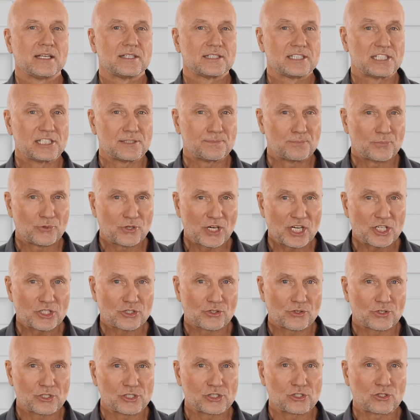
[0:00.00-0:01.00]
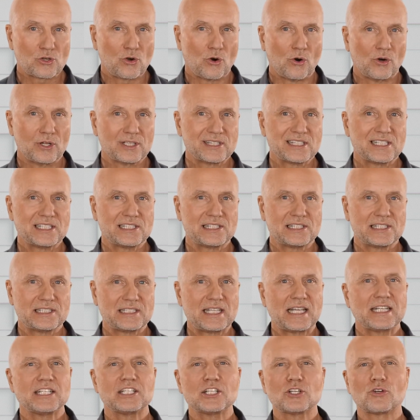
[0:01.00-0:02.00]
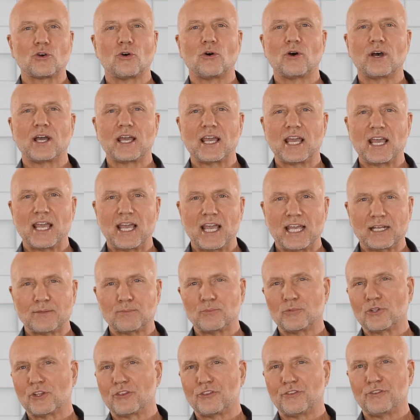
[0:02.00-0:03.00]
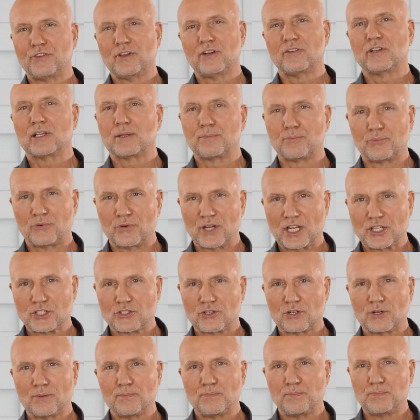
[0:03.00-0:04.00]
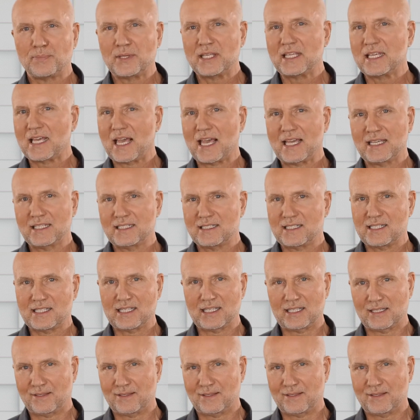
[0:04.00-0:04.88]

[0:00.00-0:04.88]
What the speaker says: This pressure is called the static or atmospheric pressure, PAT.